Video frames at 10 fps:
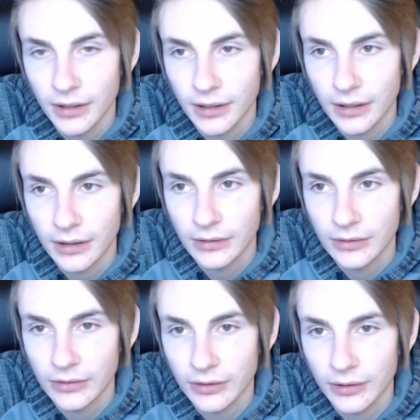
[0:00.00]

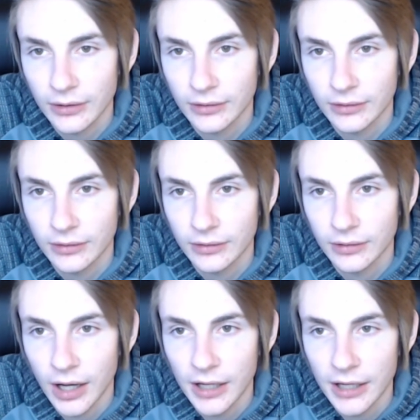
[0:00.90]
And
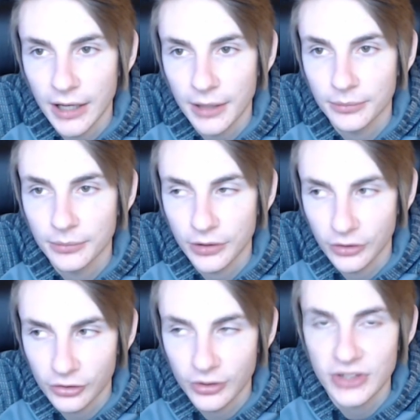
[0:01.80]
I am
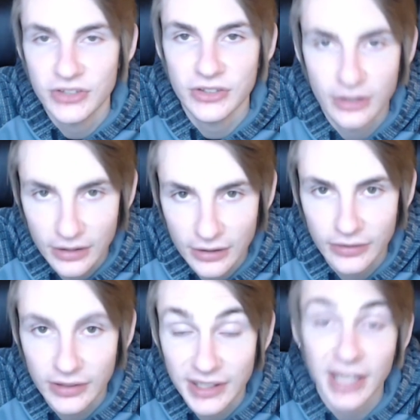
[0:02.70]
interested in
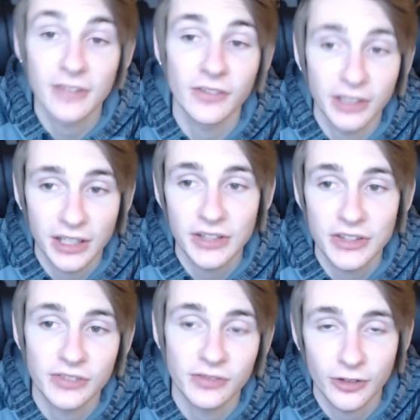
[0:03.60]
the Ava
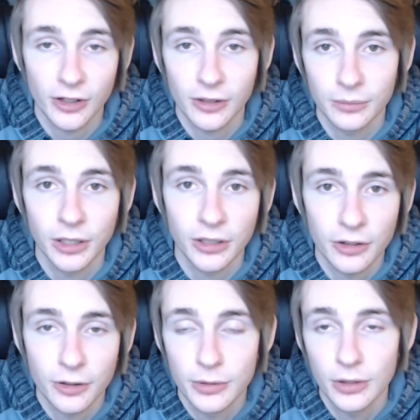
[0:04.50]
kits from
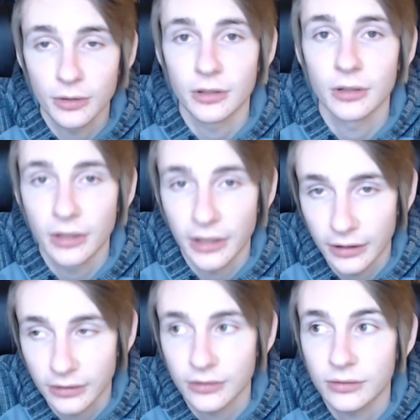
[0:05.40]
Kurabyukiya
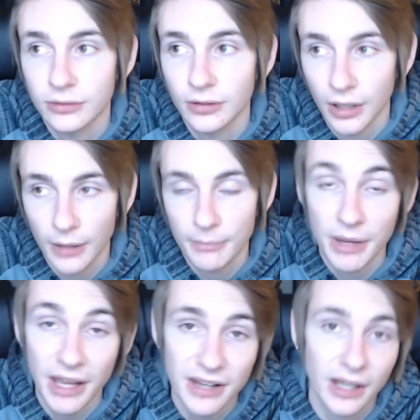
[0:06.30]
and
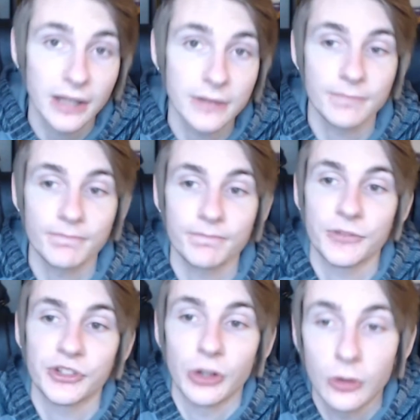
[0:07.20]
Bandai,
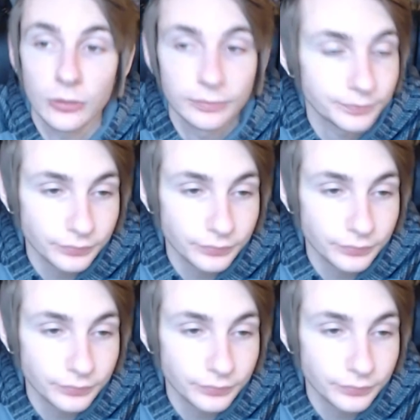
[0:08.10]
so